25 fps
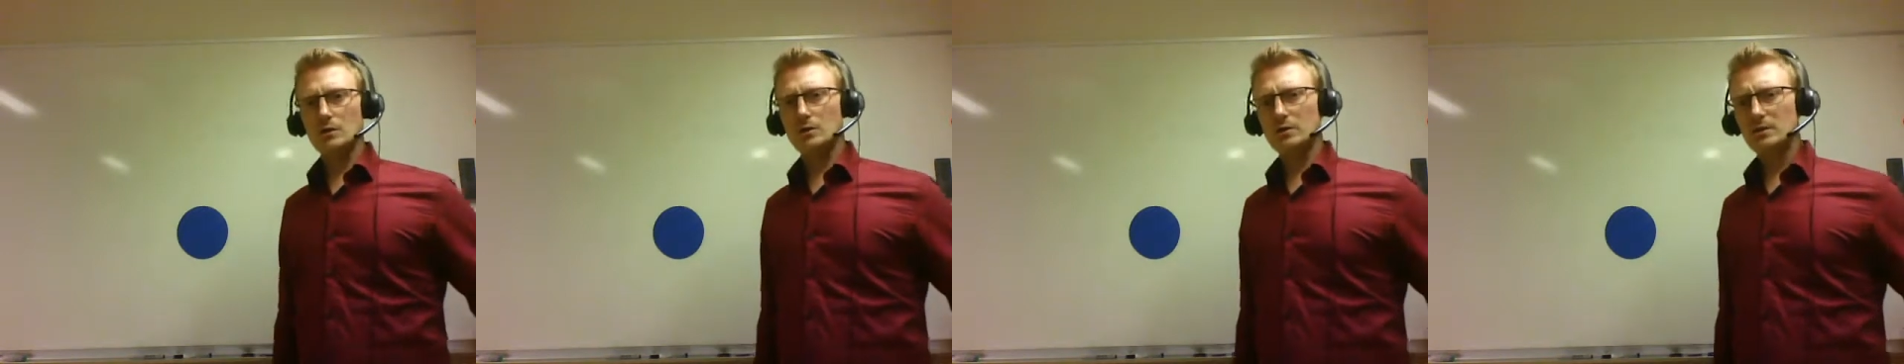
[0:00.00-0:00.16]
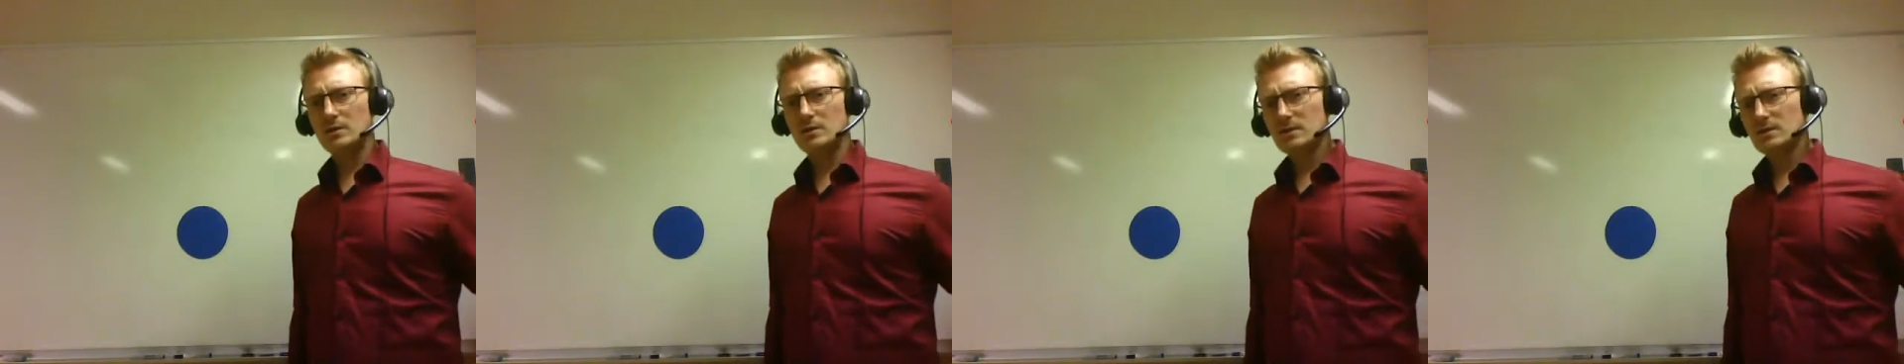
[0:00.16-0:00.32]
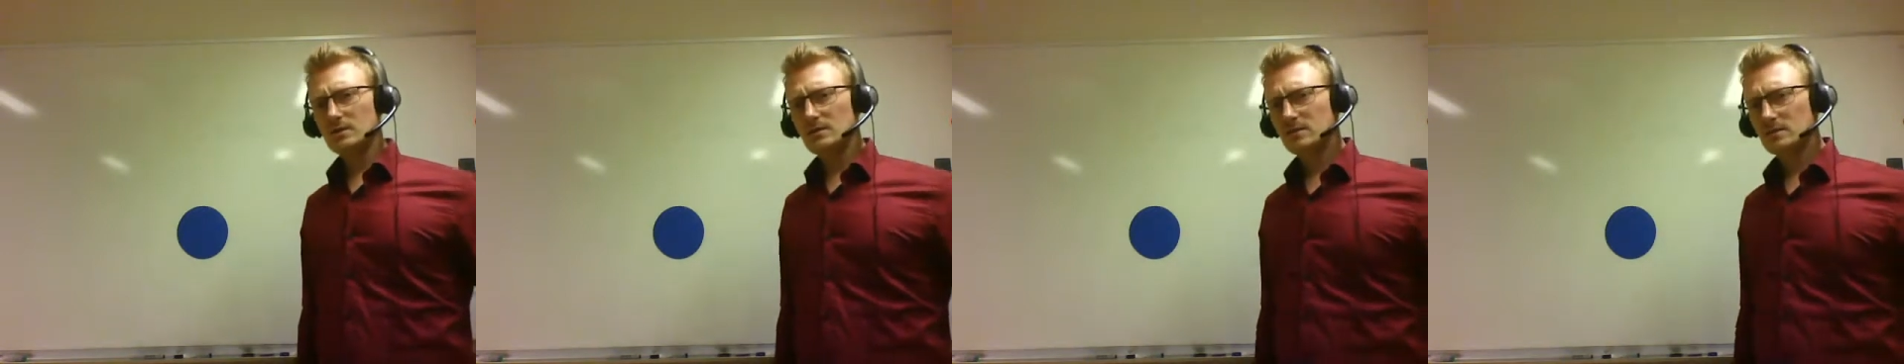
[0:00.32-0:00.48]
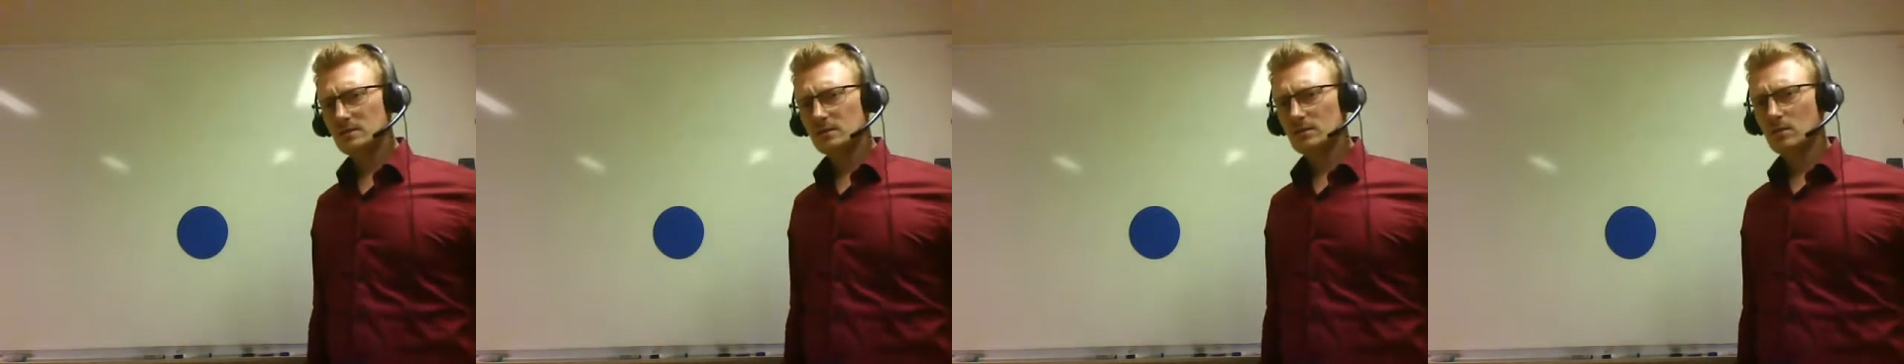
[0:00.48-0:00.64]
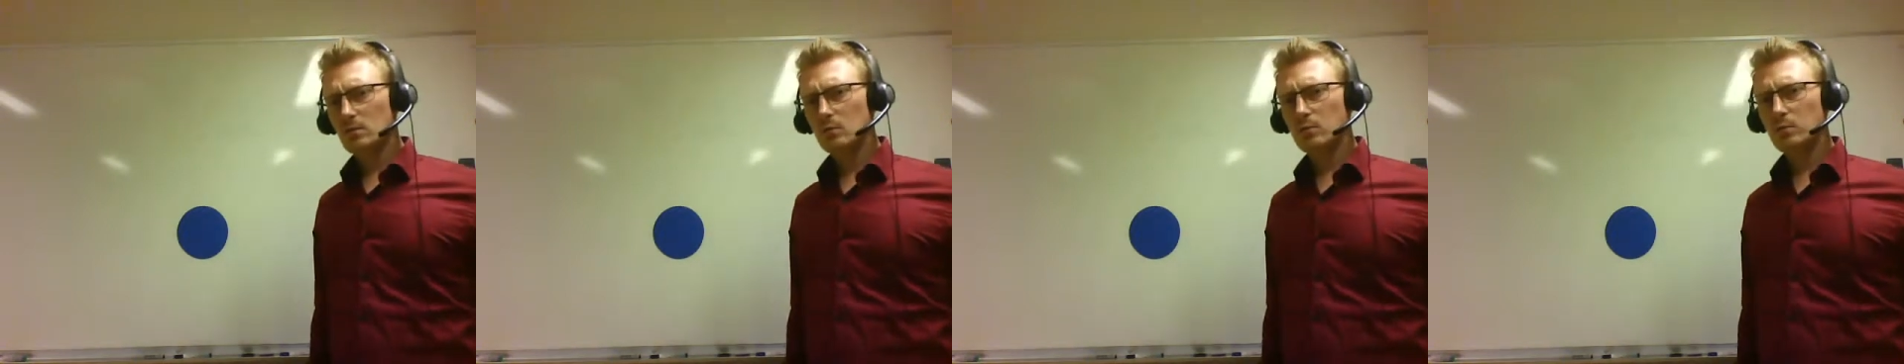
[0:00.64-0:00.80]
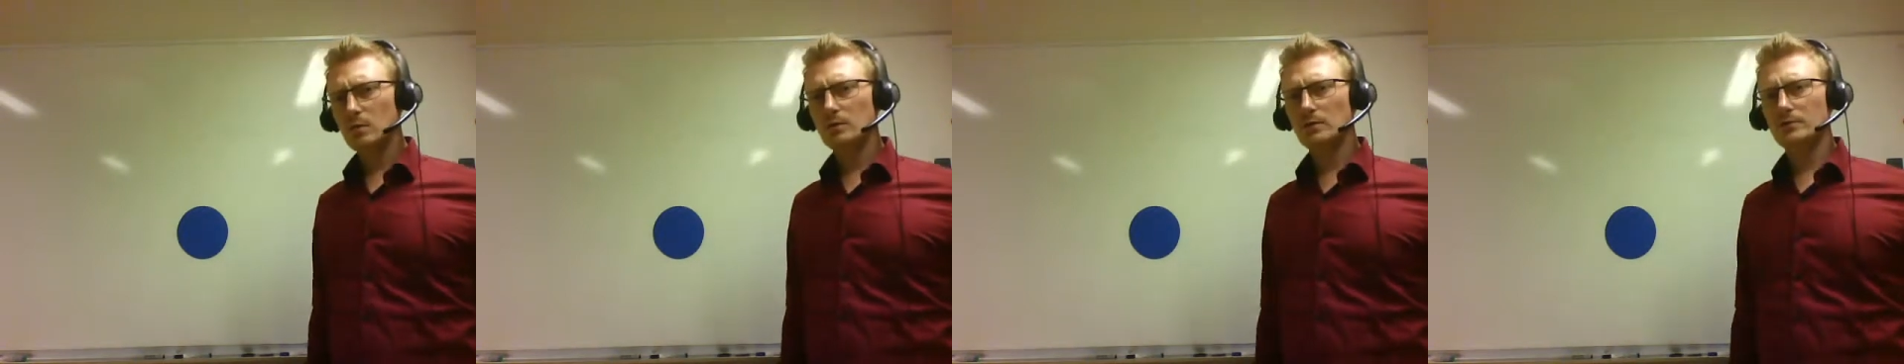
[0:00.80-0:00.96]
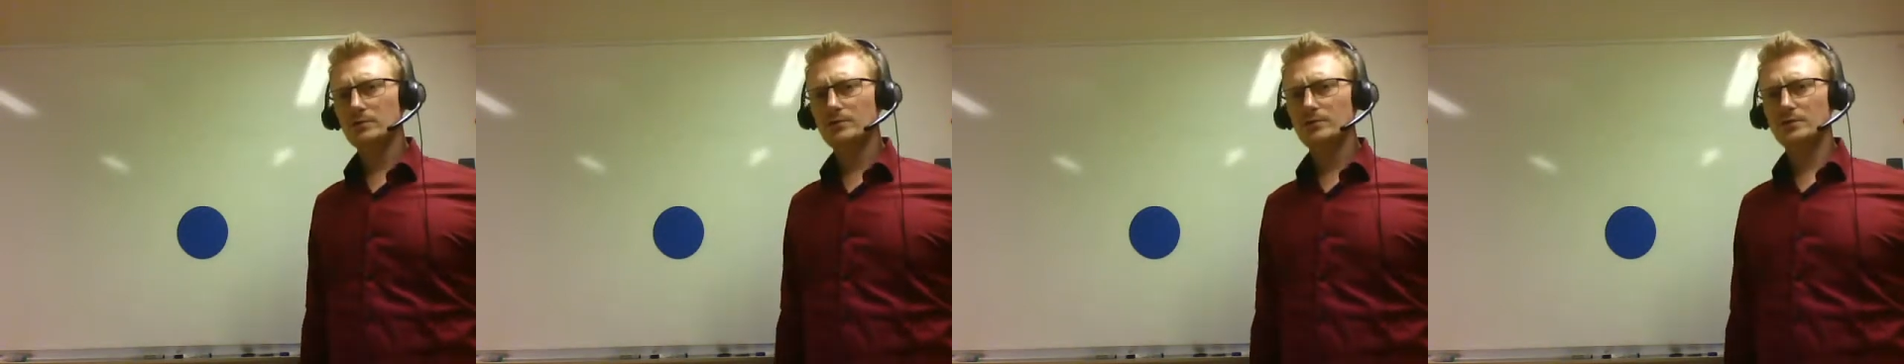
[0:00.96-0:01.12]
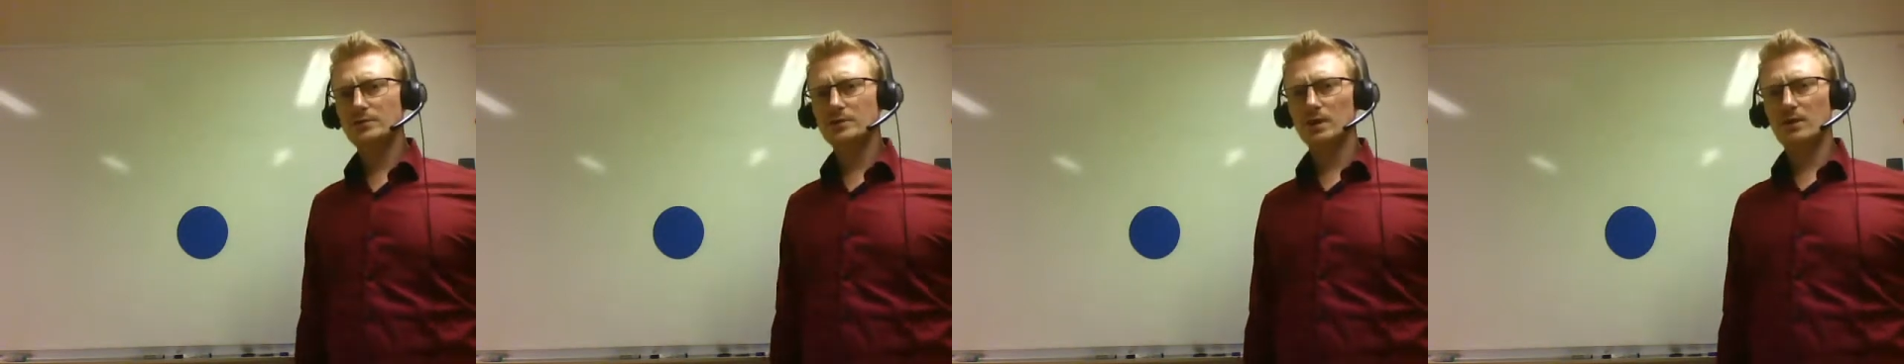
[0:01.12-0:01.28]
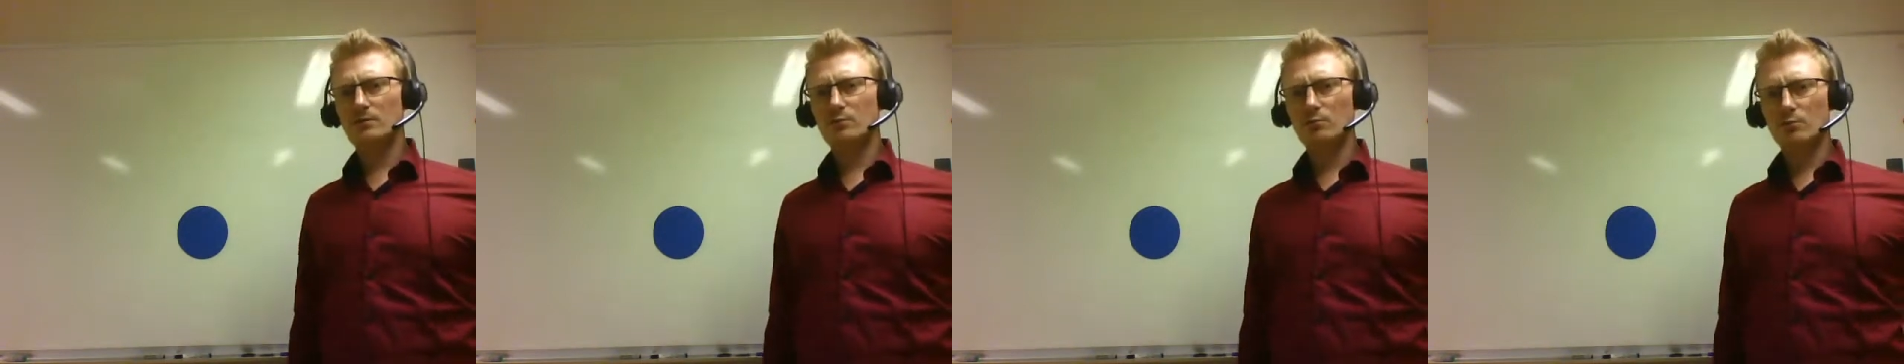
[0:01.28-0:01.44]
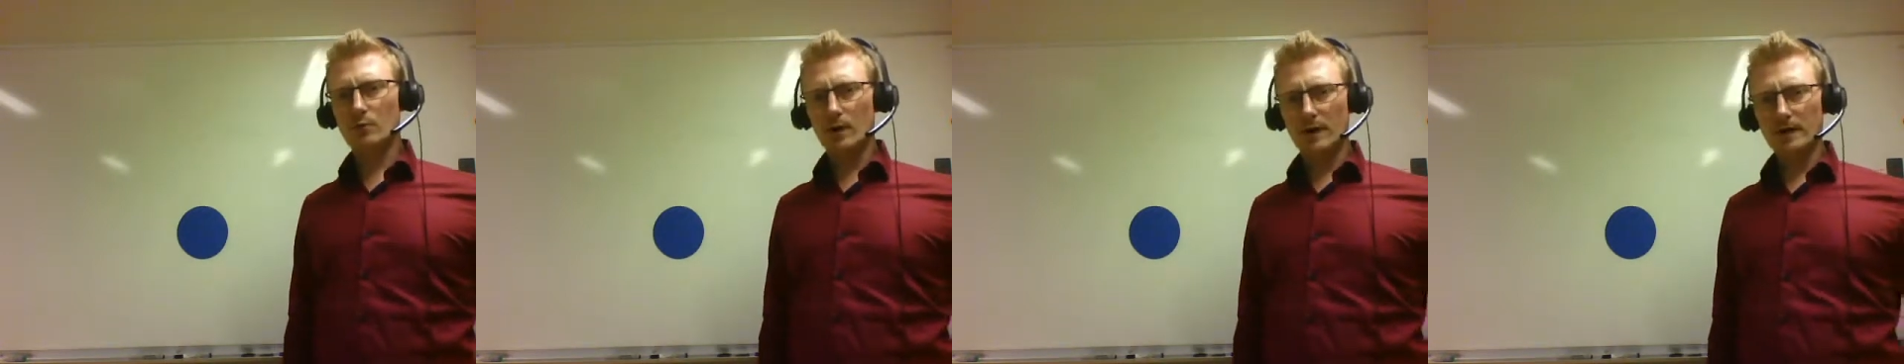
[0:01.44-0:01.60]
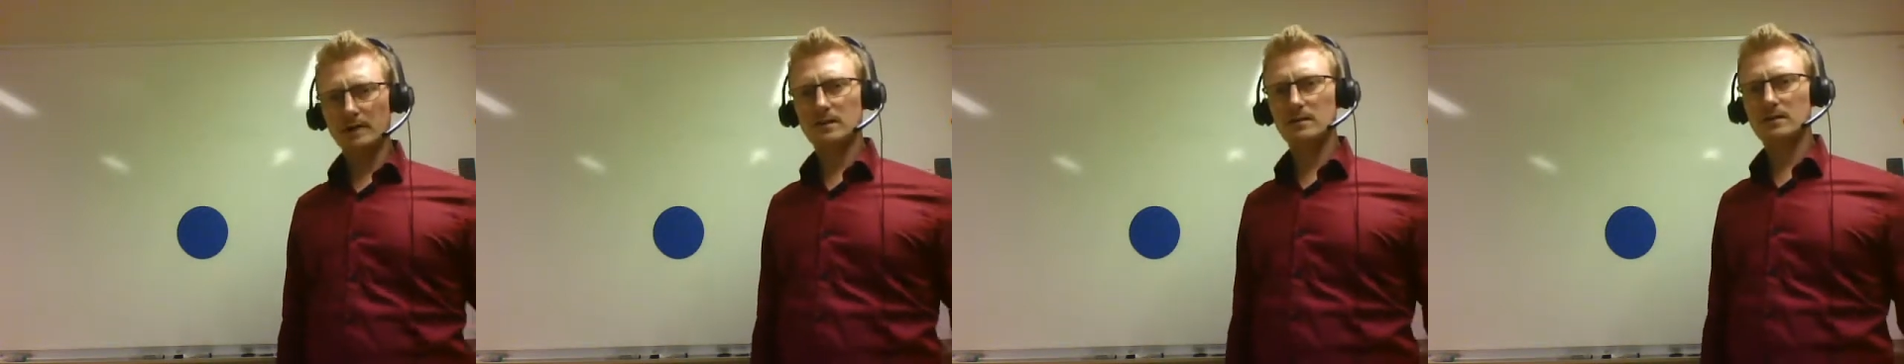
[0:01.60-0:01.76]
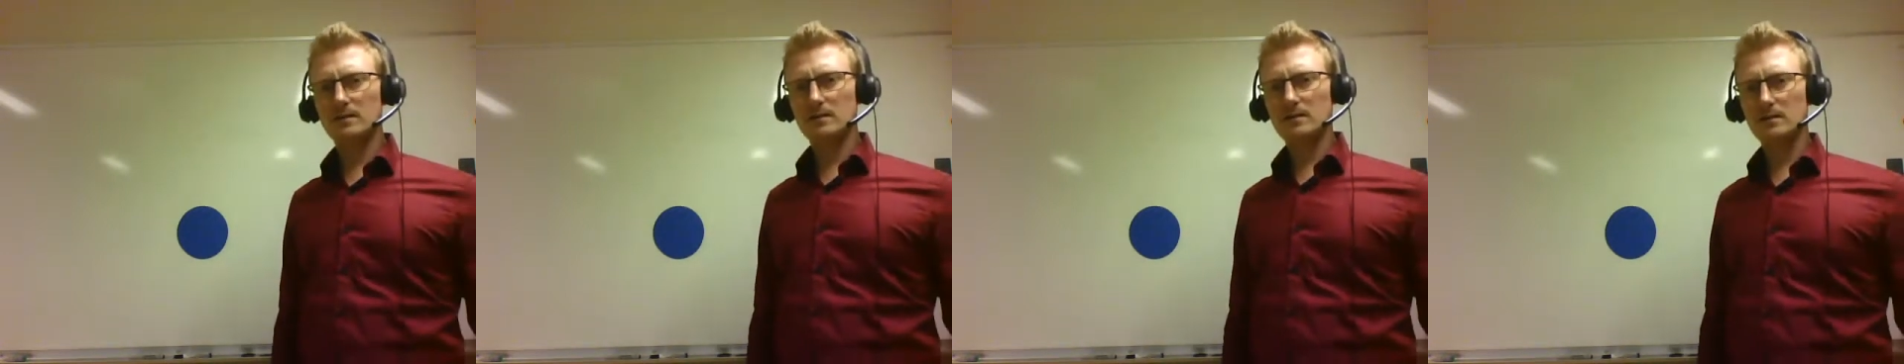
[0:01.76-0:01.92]
This will
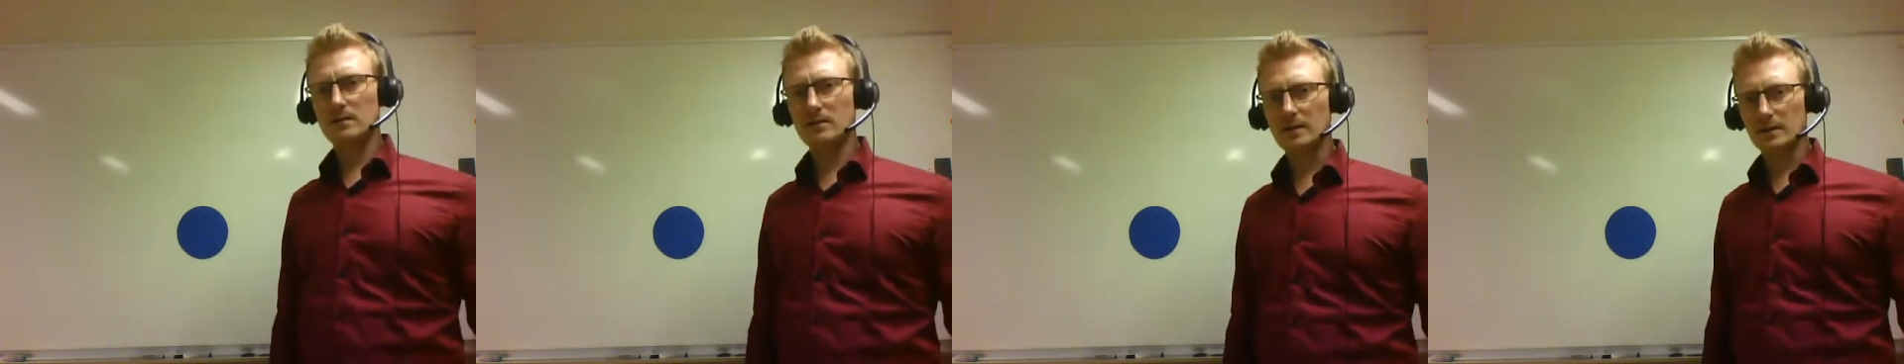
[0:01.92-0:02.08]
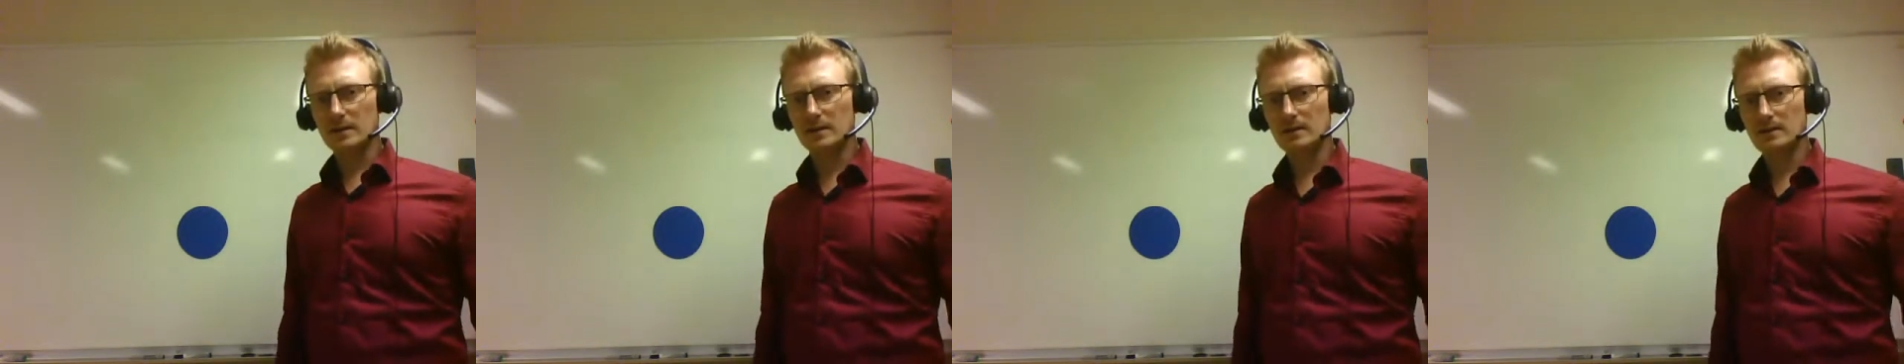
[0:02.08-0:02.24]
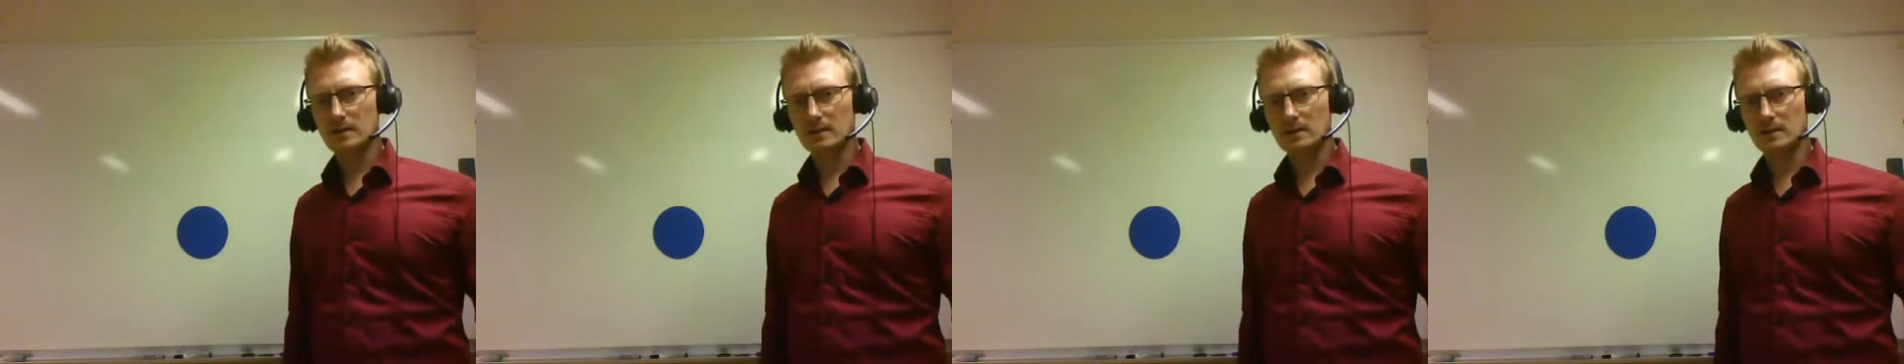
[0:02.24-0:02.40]
directly